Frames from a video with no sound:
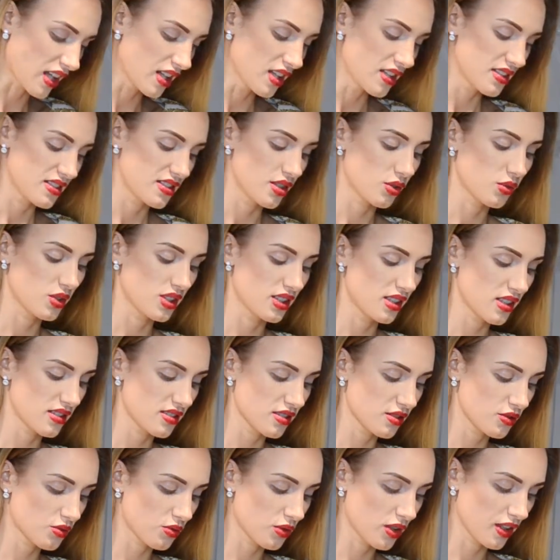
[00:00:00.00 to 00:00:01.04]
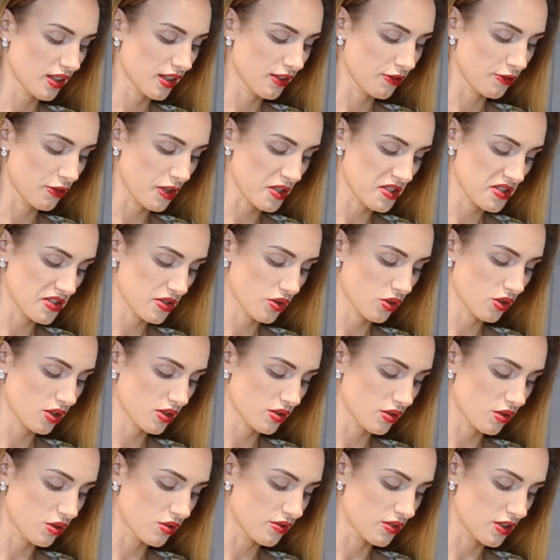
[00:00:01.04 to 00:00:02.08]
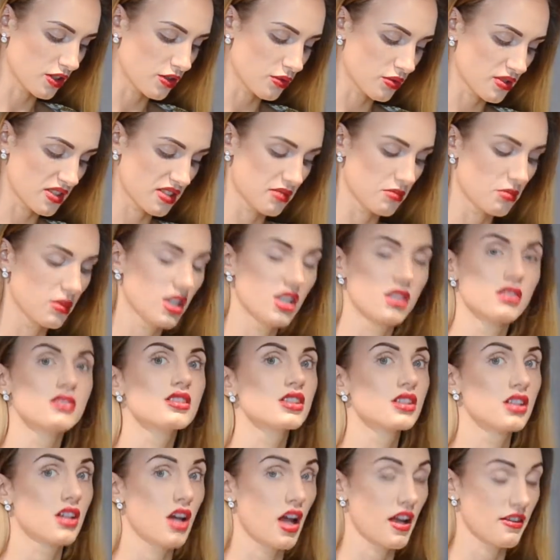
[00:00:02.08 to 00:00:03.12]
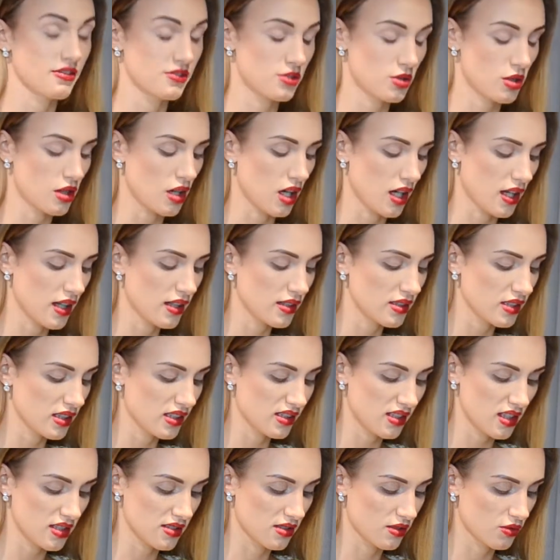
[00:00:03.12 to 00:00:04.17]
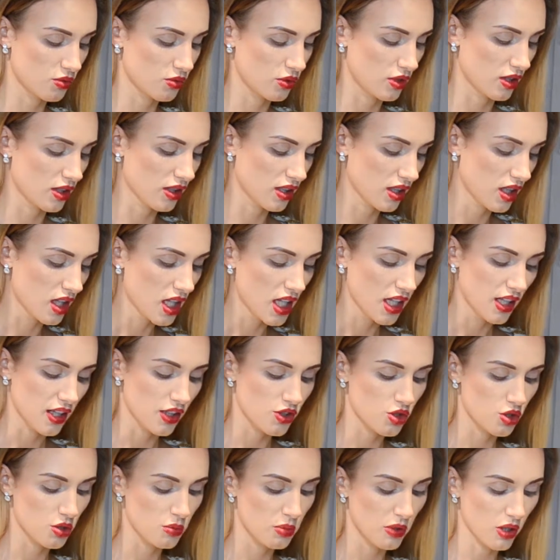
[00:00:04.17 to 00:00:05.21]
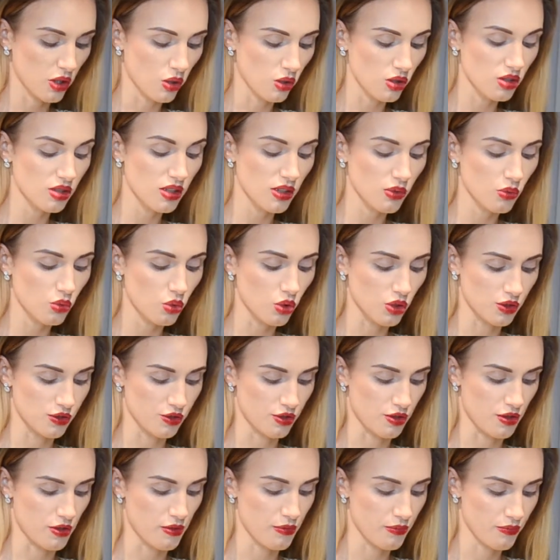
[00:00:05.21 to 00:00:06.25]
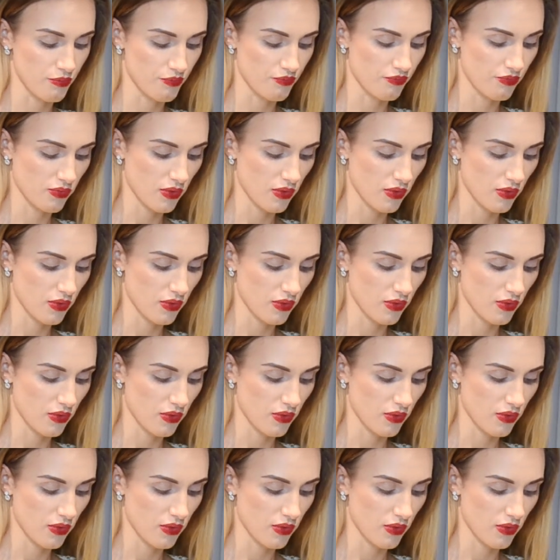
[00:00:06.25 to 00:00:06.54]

So it doesn't work if I soak it over with the milk. I've tried, it doesn't work. It should be only water.